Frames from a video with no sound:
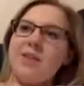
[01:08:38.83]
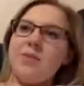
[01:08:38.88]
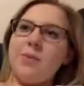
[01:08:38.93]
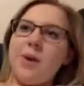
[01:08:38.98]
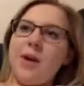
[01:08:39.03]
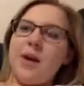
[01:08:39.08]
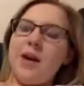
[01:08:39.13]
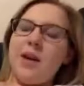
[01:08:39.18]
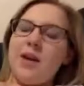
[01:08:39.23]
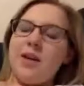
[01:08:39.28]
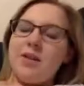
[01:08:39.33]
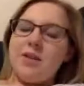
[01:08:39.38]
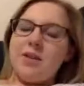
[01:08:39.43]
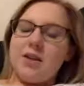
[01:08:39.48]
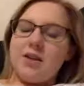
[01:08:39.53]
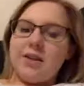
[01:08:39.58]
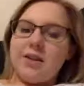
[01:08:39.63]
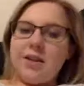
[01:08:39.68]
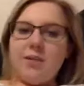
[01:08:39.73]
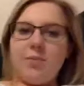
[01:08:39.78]
And that's
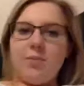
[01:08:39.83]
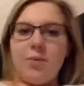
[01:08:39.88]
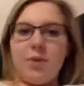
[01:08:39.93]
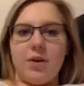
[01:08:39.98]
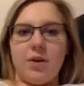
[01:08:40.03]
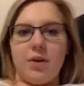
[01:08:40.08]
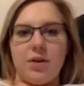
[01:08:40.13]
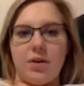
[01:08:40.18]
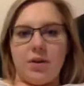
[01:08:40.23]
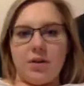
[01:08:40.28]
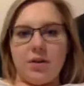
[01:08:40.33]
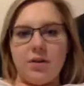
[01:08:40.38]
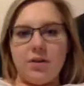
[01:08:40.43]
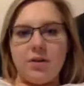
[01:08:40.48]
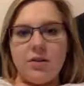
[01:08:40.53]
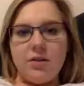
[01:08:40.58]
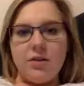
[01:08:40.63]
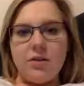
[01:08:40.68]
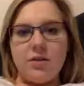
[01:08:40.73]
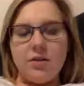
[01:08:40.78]
why it's a
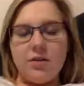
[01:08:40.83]
deeper,